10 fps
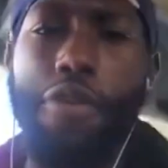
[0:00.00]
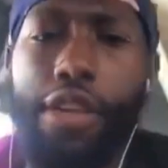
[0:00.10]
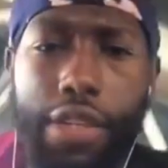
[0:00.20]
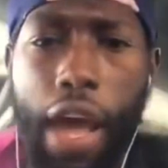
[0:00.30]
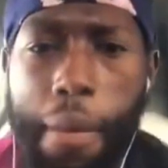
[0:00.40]

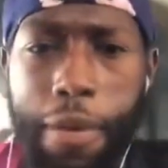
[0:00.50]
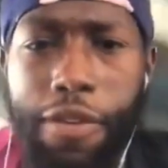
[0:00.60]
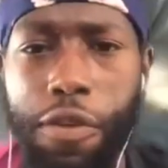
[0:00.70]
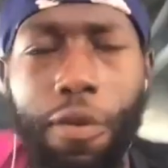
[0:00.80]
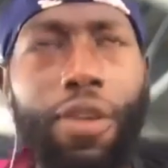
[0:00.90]
can tap
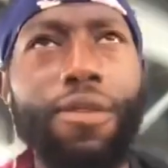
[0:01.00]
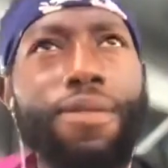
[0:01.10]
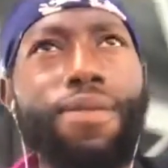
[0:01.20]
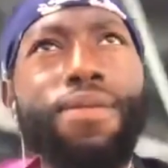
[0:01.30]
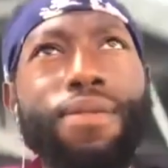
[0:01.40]
into
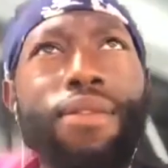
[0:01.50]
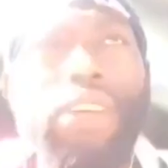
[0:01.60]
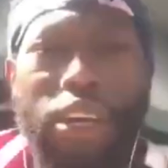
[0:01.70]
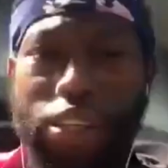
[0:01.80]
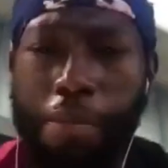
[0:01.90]

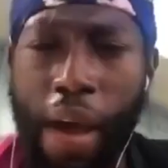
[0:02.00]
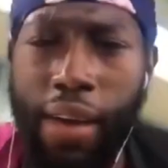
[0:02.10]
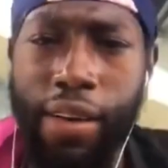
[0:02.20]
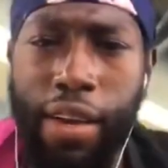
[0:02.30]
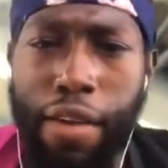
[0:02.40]
it. It's
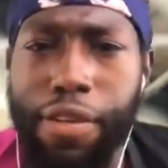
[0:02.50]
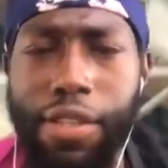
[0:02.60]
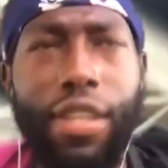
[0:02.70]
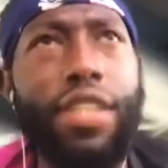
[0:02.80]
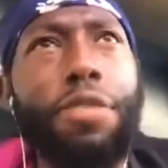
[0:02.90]

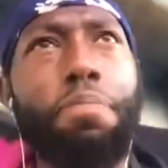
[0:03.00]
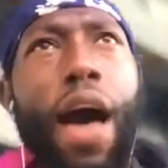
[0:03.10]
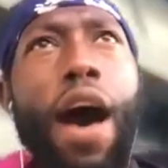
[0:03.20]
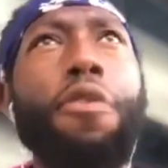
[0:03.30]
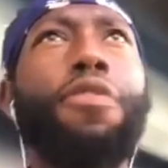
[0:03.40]
magnificent, it's
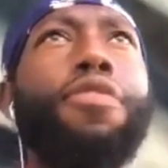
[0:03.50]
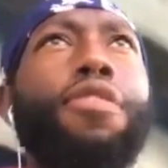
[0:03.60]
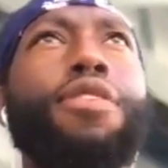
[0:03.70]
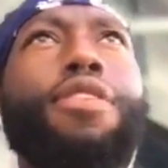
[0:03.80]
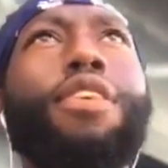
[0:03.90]
powerful,
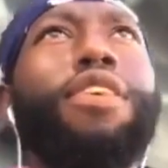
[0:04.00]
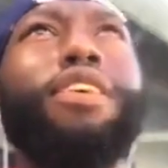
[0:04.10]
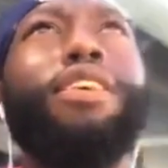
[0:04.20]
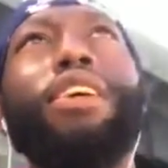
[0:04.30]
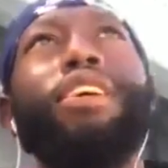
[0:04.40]

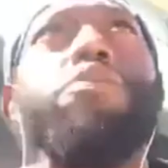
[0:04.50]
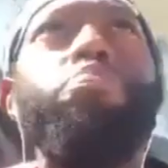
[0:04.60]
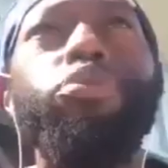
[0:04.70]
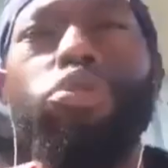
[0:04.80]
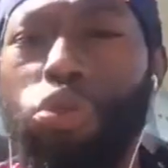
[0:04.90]
it's
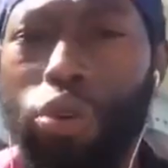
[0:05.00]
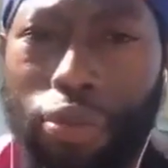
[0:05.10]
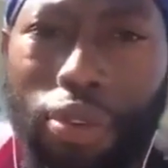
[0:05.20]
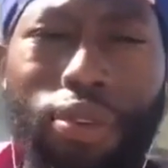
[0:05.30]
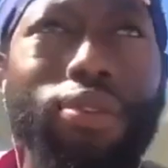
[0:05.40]
beautiful,